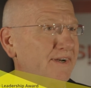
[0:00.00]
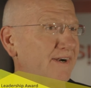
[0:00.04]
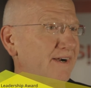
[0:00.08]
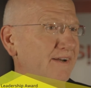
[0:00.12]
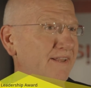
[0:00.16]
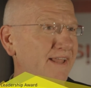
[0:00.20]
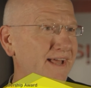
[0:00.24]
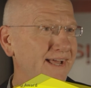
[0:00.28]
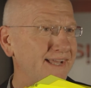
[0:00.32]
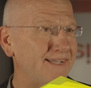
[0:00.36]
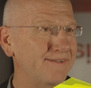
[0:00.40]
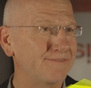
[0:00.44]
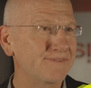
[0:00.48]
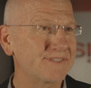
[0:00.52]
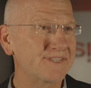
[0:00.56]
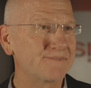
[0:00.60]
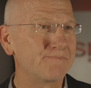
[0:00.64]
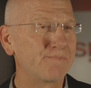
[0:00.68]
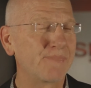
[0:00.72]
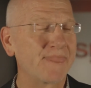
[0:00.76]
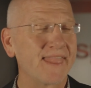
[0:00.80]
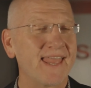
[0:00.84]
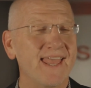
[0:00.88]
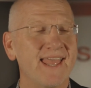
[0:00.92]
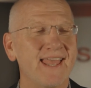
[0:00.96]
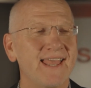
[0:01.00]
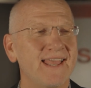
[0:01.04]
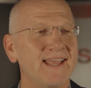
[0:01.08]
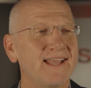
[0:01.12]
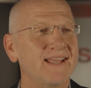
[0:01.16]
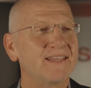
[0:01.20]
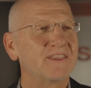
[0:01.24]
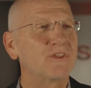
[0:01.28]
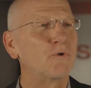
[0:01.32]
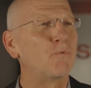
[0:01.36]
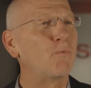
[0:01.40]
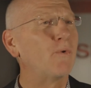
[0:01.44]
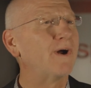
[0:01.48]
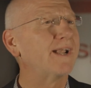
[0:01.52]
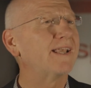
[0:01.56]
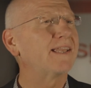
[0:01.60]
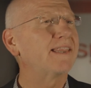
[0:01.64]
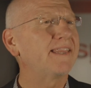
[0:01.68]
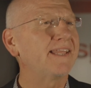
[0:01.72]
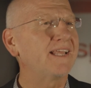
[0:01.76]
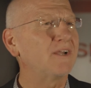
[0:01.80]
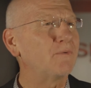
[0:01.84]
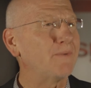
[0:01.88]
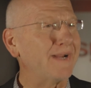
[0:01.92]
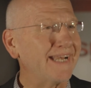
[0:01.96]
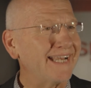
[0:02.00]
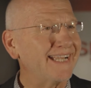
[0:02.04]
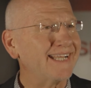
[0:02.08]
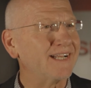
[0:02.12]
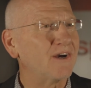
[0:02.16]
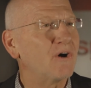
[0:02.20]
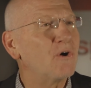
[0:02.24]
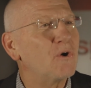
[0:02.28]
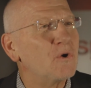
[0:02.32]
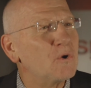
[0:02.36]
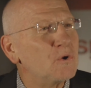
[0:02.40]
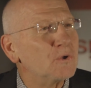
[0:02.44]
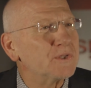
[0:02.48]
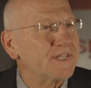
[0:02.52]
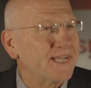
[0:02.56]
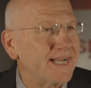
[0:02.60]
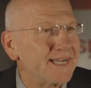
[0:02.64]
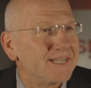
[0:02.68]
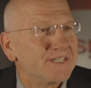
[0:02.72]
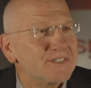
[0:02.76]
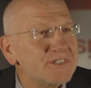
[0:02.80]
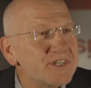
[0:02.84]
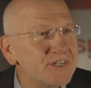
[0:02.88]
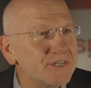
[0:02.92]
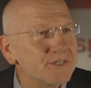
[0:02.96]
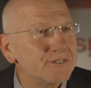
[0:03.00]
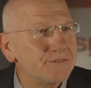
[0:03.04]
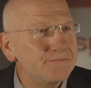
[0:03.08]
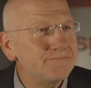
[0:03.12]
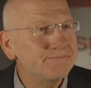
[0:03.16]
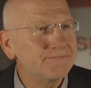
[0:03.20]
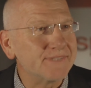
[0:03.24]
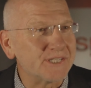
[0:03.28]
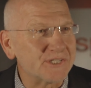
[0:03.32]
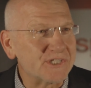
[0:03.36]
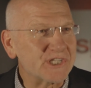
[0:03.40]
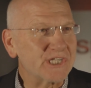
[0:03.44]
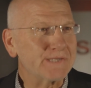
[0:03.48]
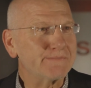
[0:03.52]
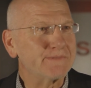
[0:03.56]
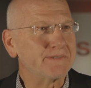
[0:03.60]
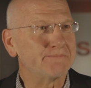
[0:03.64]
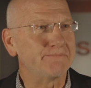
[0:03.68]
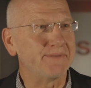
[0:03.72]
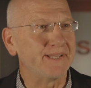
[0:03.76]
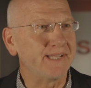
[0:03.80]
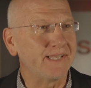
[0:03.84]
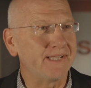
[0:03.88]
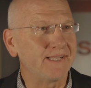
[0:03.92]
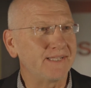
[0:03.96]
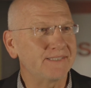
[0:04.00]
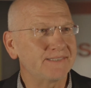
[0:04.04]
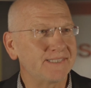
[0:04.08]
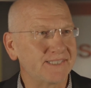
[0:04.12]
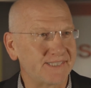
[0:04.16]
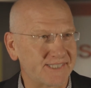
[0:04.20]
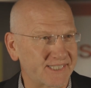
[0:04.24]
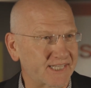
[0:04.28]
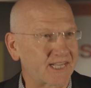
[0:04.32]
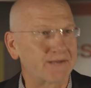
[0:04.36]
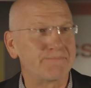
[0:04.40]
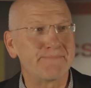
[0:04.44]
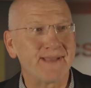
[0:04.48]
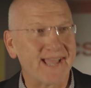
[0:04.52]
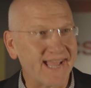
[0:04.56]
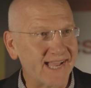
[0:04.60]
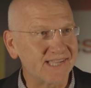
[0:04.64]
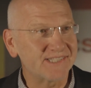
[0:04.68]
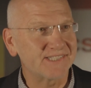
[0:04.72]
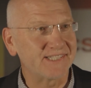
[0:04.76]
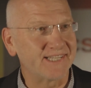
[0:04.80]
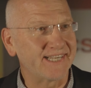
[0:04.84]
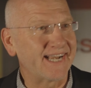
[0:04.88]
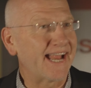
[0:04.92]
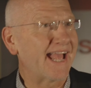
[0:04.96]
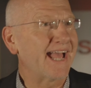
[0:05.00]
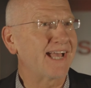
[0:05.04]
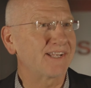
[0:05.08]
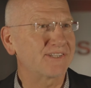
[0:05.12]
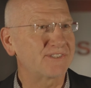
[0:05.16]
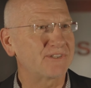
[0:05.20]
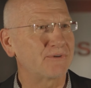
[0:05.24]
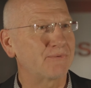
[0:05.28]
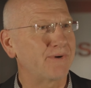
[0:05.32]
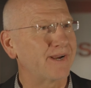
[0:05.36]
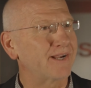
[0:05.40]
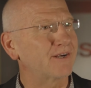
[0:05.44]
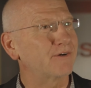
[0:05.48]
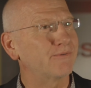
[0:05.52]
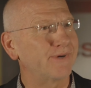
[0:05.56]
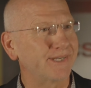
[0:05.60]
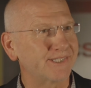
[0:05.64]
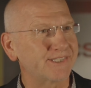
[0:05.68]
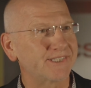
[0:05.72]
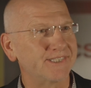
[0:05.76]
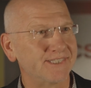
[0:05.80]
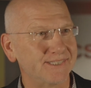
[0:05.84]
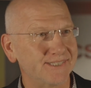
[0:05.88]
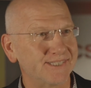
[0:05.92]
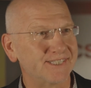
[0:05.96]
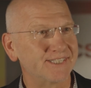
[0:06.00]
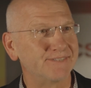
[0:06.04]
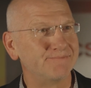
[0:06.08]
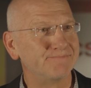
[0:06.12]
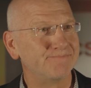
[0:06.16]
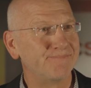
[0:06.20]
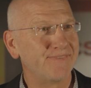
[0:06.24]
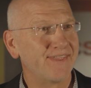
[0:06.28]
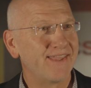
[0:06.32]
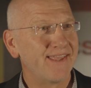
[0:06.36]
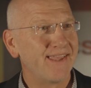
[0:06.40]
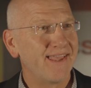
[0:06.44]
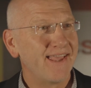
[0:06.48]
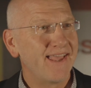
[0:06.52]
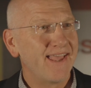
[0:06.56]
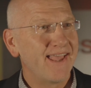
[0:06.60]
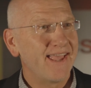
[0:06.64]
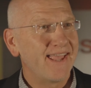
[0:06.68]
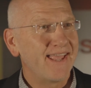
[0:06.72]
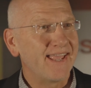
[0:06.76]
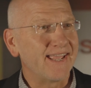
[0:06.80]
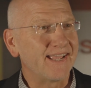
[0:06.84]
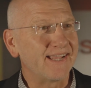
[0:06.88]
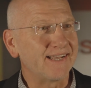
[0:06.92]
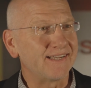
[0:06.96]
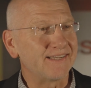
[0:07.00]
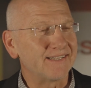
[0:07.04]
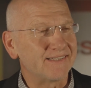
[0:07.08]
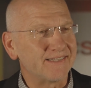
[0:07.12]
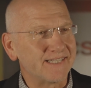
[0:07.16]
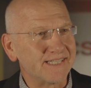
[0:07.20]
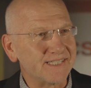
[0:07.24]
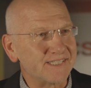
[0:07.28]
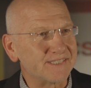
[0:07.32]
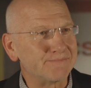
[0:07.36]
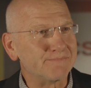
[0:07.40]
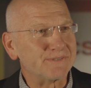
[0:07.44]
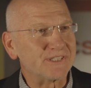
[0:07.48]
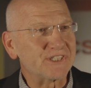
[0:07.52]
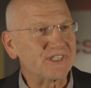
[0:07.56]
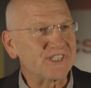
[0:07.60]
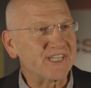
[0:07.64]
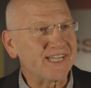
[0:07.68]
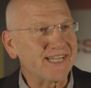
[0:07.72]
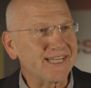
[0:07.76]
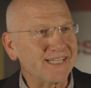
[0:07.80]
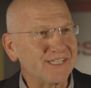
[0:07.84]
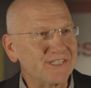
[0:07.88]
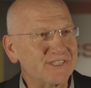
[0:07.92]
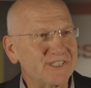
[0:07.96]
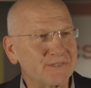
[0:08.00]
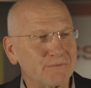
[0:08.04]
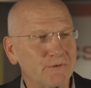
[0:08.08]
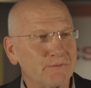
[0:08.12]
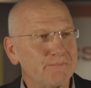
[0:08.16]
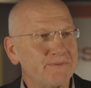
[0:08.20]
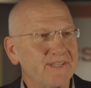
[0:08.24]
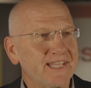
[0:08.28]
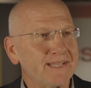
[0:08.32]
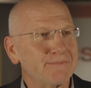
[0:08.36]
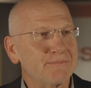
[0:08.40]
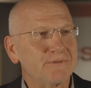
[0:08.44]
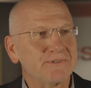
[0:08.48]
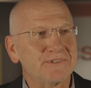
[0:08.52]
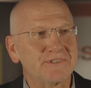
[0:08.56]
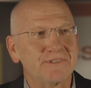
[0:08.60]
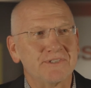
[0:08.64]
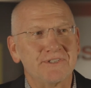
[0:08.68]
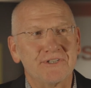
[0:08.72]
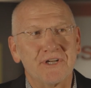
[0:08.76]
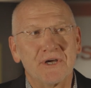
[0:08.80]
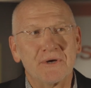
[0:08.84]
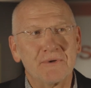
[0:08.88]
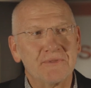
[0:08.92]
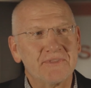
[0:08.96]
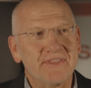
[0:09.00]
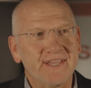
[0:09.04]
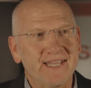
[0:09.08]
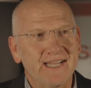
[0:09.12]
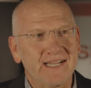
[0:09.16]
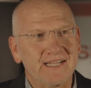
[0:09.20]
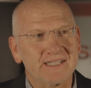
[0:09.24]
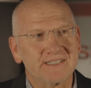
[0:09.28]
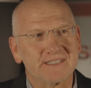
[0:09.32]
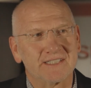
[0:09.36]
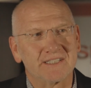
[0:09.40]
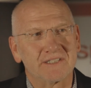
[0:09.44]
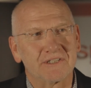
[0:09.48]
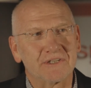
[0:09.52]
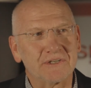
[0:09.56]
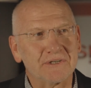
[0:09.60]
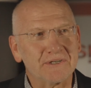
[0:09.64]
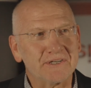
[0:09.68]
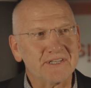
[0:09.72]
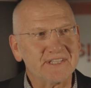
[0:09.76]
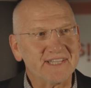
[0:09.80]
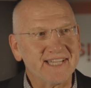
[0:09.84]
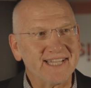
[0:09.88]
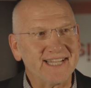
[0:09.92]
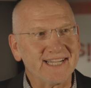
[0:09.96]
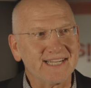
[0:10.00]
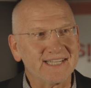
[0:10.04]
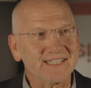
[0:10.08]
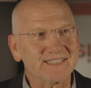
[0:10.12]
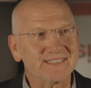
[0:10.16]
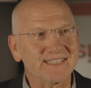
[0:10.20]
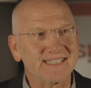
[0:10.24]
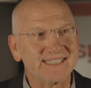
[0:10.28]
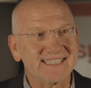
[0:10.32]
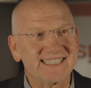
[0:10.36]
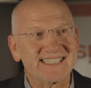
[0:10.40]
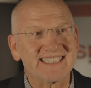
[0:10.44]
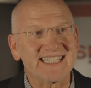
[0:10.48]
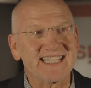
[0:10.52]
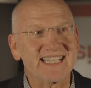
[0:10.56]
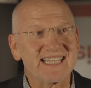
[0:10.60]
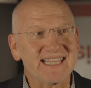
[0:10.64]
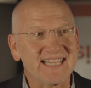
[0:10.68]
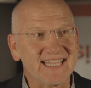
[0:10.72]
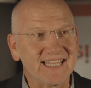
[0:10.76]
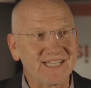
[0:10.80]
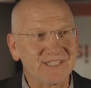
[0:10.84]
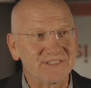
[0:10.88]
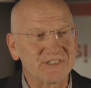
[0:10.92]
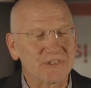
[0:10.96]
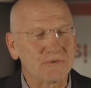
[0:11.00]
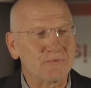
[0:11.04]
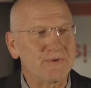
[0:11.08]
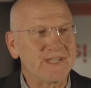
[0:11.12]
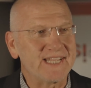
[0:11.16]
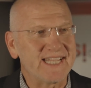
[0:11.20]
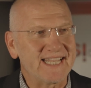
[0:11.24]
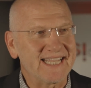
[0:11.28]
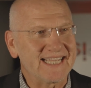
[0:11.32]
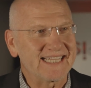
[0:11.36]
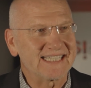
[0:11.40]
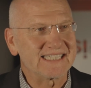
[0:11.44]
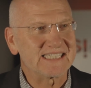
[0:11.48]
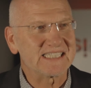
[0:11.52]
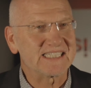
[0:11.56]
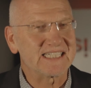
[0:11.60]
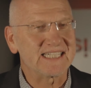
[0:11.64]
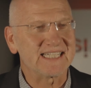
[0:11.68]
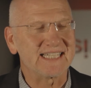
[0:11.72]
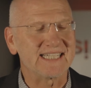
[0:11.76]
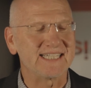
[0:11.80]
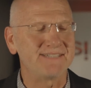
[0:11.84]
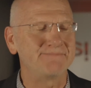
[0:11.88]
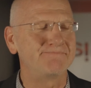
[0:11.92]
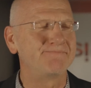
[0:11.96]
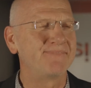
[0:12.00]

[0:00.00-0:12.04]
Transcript: in our lives, the one thing we need to hold on to as human beings is the capacity to ask the right questions. And these machines that will be able to know things and learn things and see things that we can't see,